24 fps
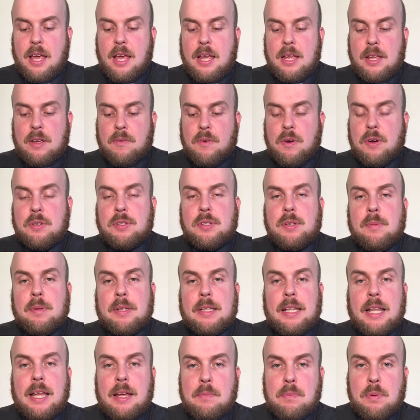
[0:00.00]
Of course, you would
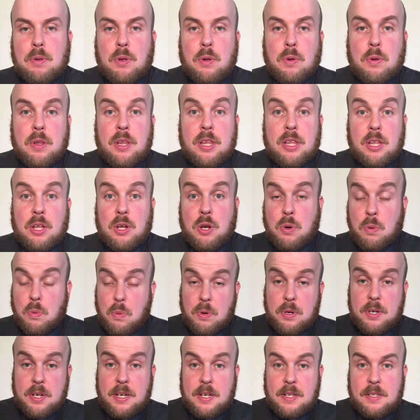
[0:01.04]
label all of the
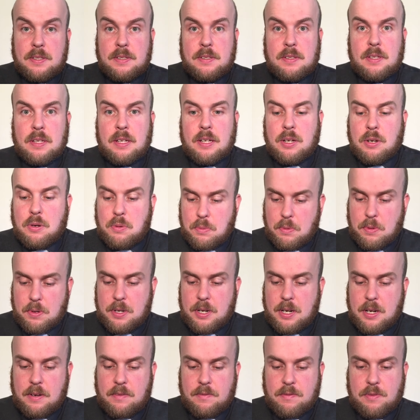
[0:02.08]
coordinates in
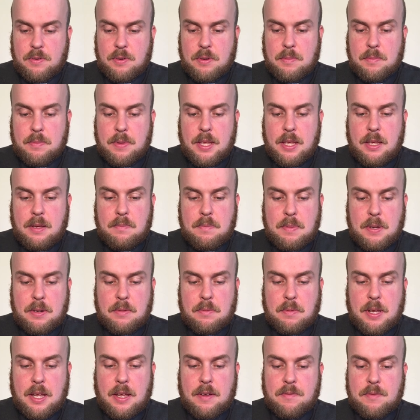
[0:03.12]
coordinate form there, but
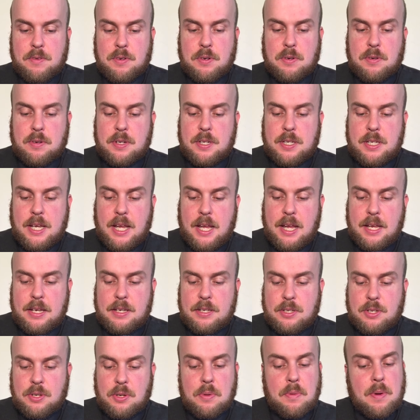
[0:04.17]
we have drawn tan
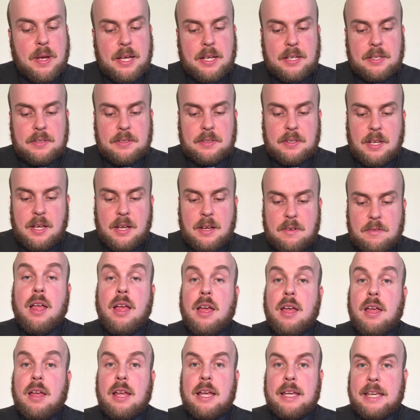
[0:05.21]
2x.
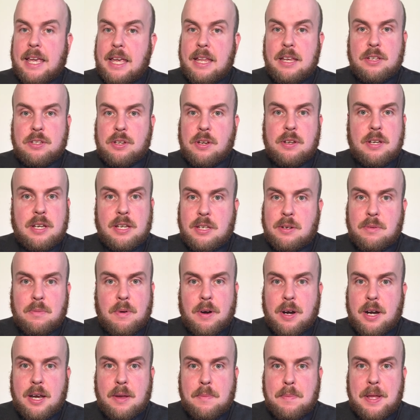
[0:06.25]
Again, don't need to
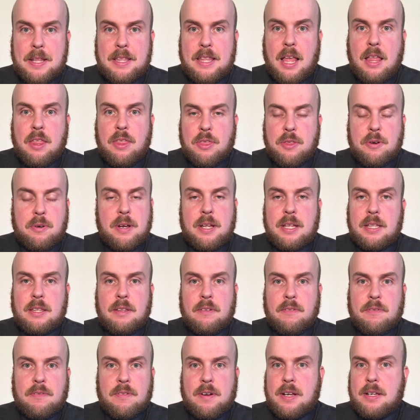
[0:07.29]
worry about that 3 at the
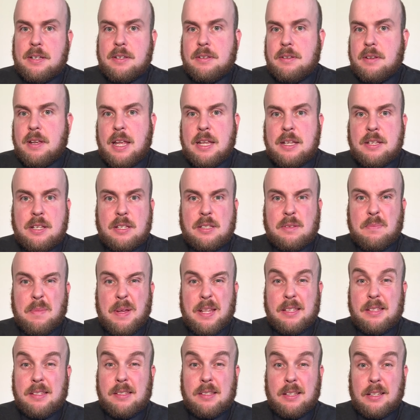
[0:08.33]
front. It just
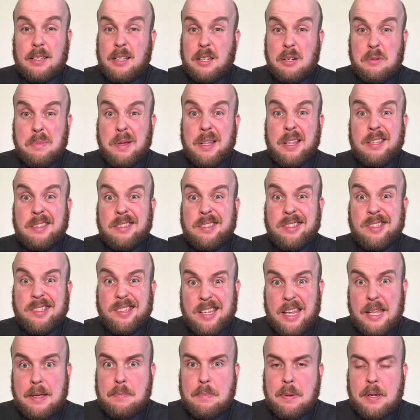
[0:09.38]
means it's a little bit
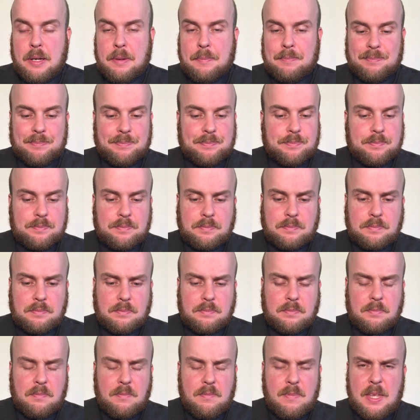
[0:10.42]
steeper,
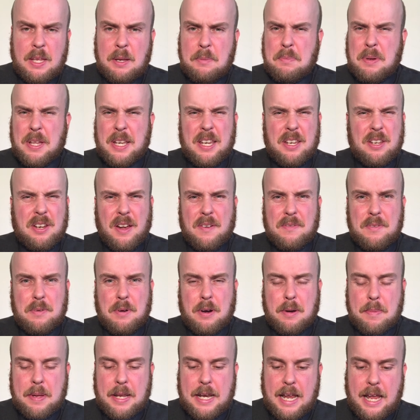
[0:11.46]
but you don't have to
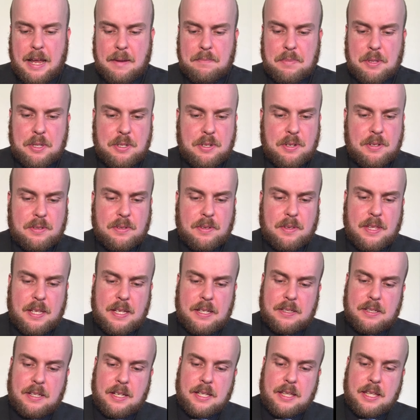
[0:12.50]
worry about amplitudes or
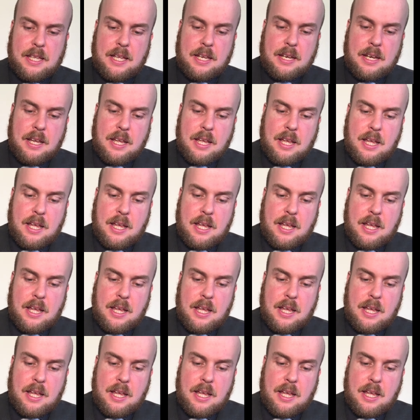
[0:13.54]
things like that.